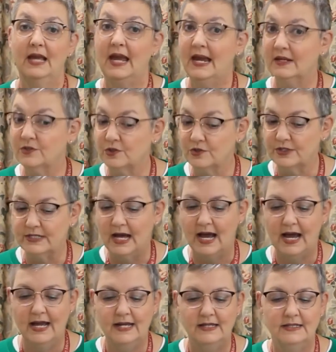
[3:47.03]

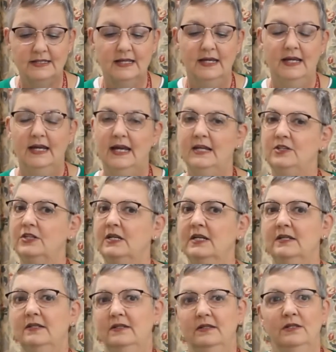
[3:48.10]
exercise,
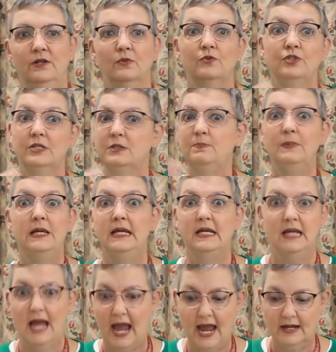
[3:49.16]
and just
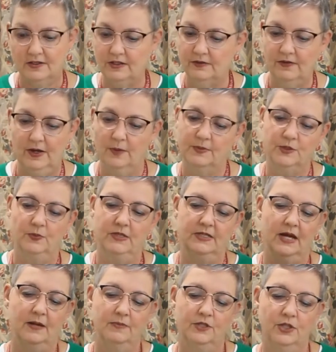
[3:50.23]
being active helps with
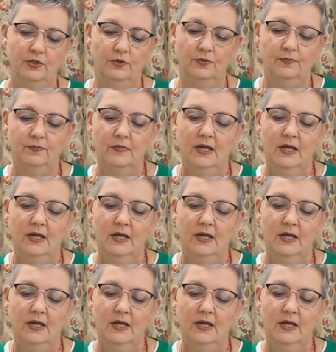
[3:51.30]
type 2.